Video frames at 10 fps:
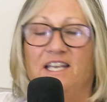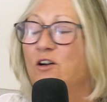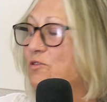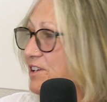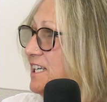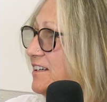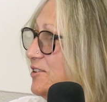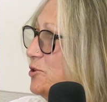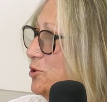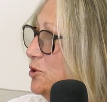Yeah, Ovita
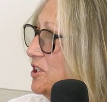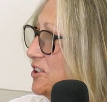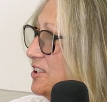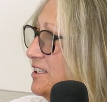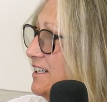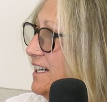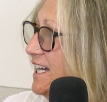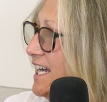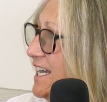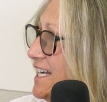Kugler,
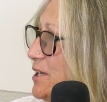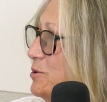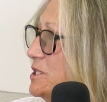and he